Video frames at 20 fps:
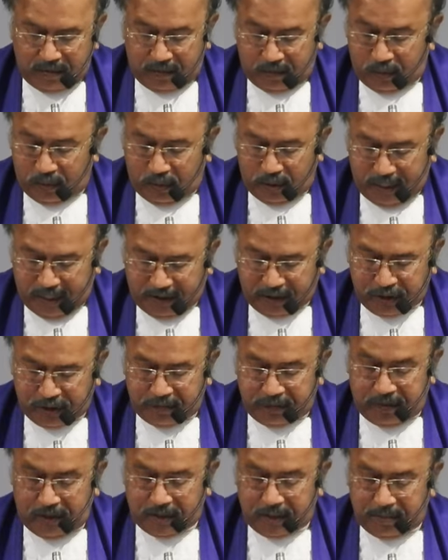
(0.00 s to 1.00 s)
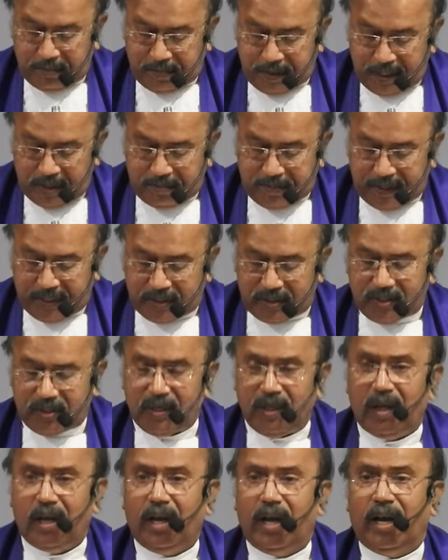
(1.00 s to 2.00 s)
who lives for the
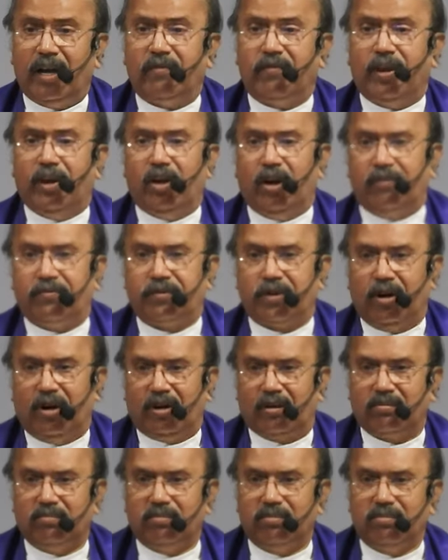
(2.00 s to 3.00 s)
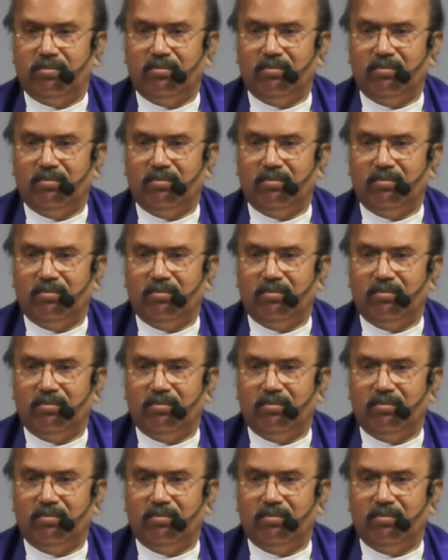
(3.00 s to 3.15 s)
purpose and will of God.